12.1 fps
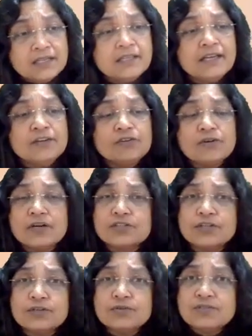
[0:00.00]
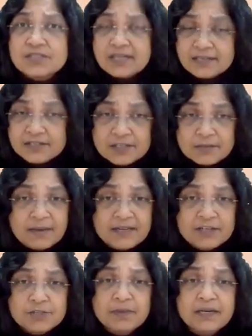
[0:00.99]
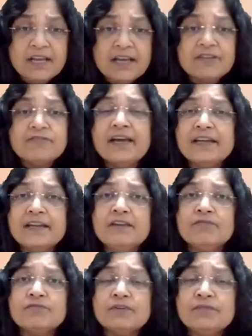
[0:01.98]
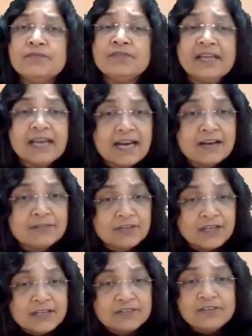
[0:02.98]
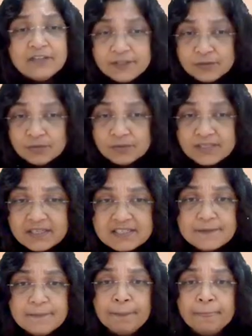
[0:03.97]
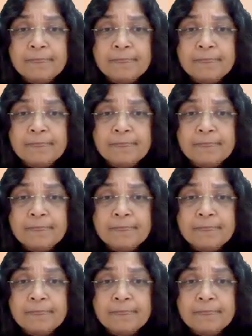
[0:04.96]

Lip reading: The introduction to strategic management, wherein we have three units: